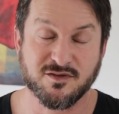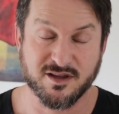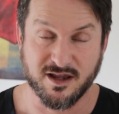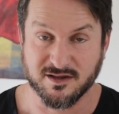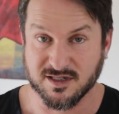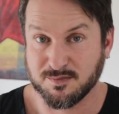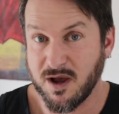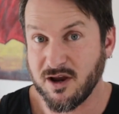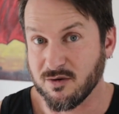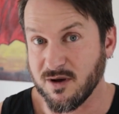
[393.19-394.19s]
that
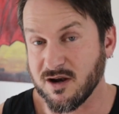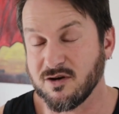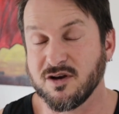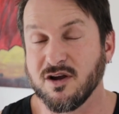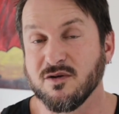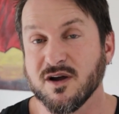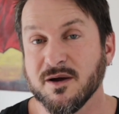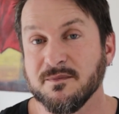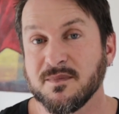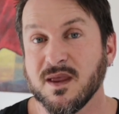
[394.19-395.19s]
inspire modern yoga,